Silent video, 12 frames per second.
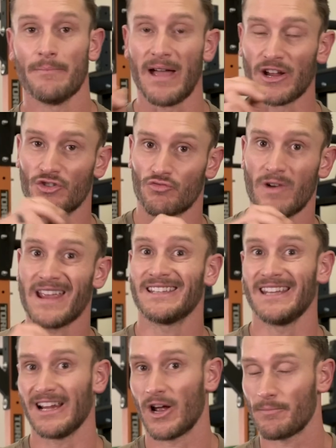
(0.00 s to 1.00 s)
by
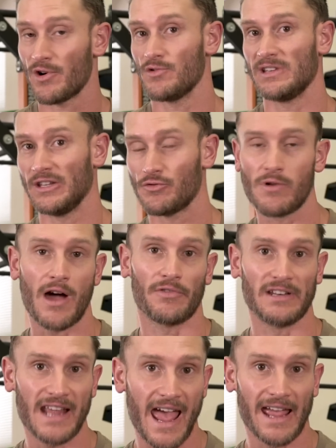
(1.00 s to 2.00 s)
grazing on protein throughout
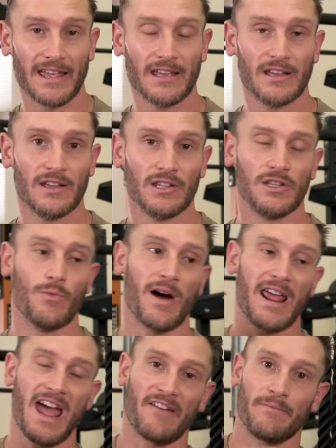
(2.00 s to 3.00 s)
the day. You want
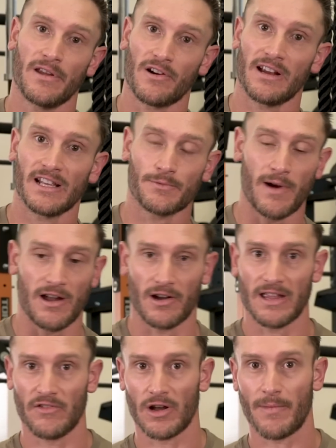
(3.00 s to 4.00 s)
to have periods where you're
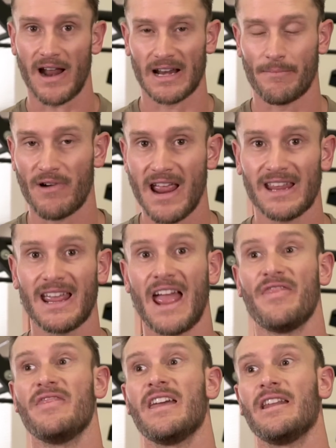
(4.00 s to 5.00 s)
giving your body a break
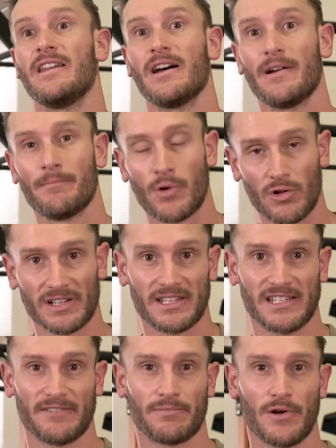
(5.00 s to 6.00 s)
and then
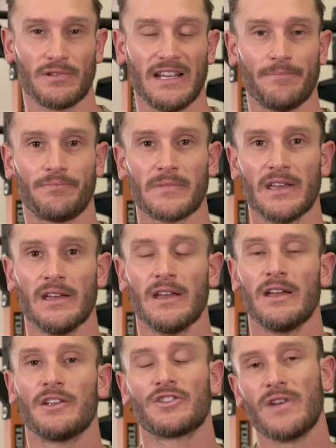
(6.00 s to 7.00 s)
boluses of protein.
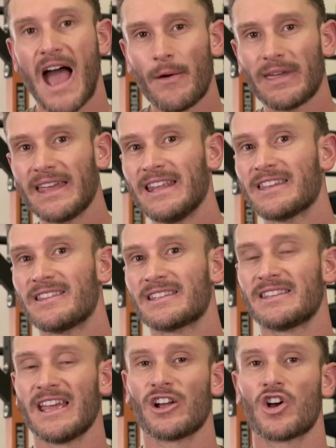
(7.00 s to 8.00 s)
So now we get into this
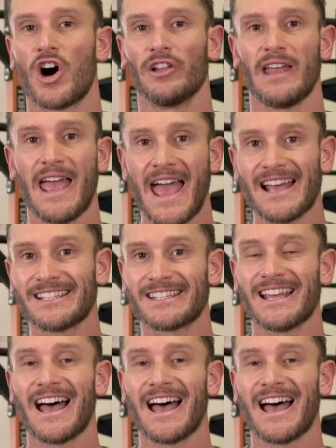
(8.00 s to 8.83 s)
thing called S